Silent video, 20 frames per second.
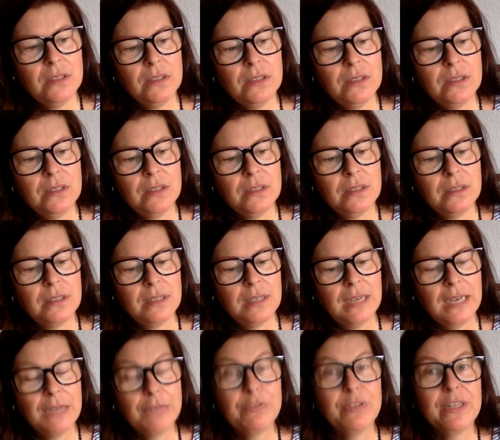I
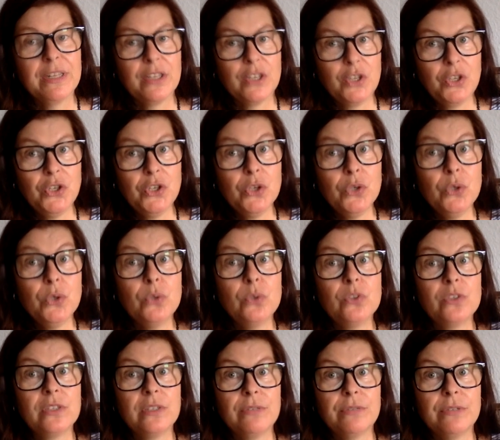felt a
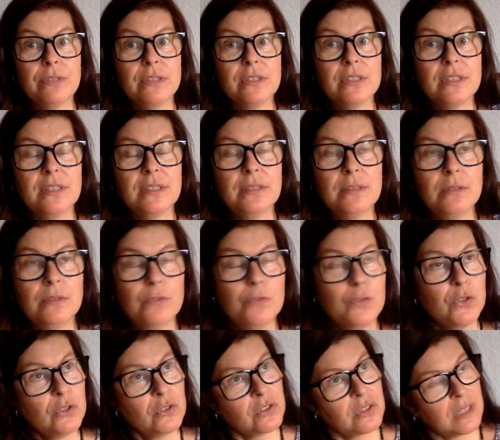huge difference.
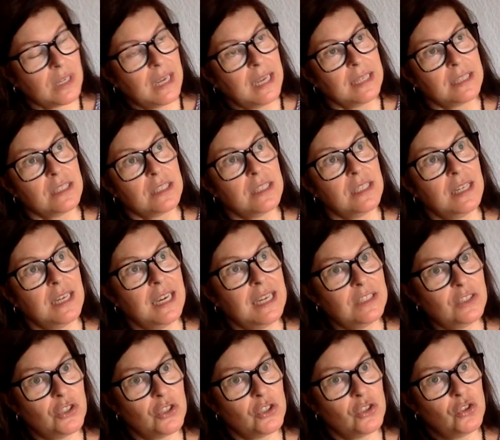First, I
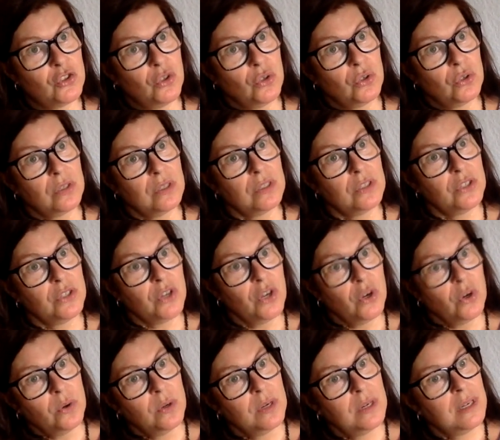just took,
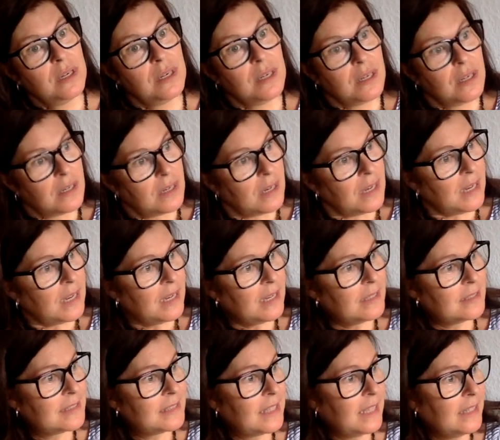you know,
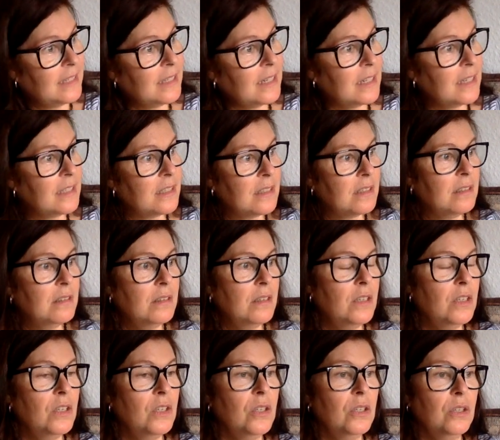a standard
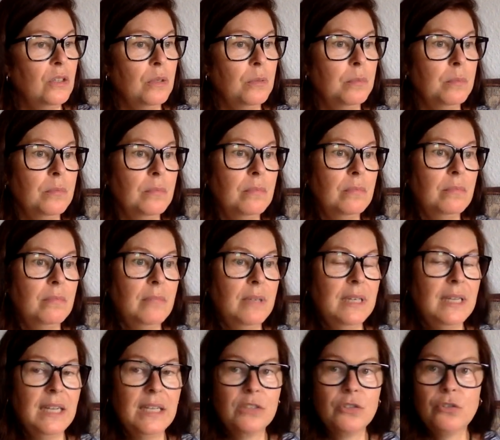
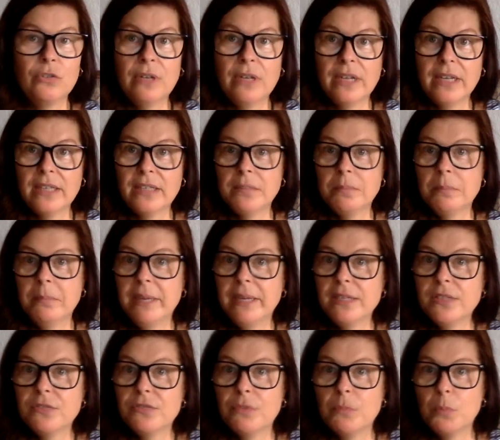electrolyte
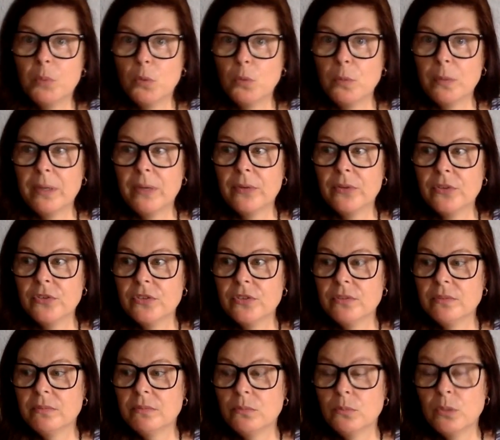mix from bulk
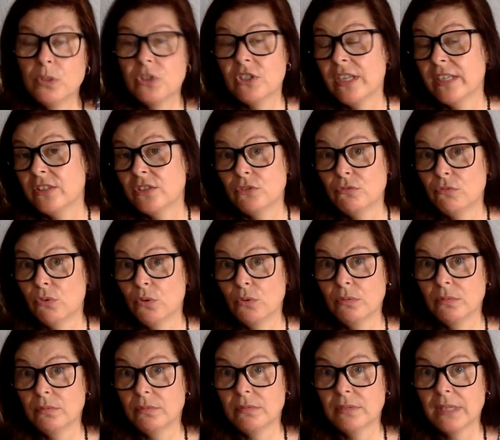powders, which has the
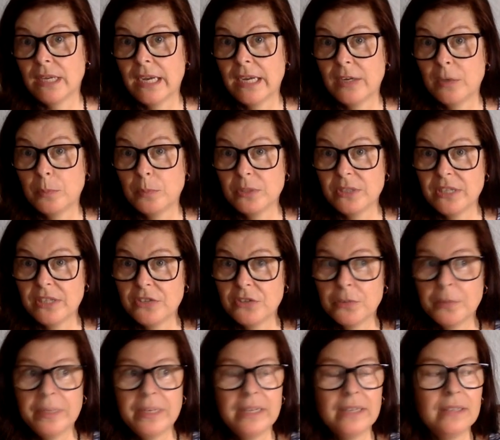wrong kind of
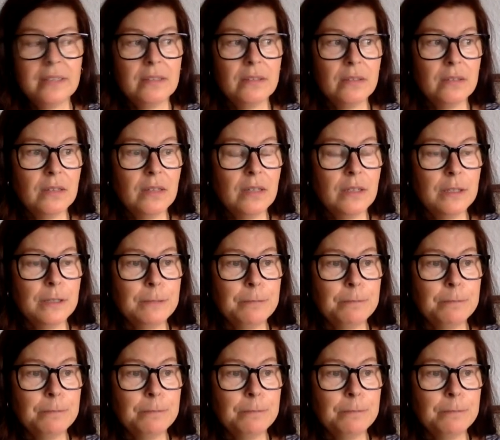potassium in it.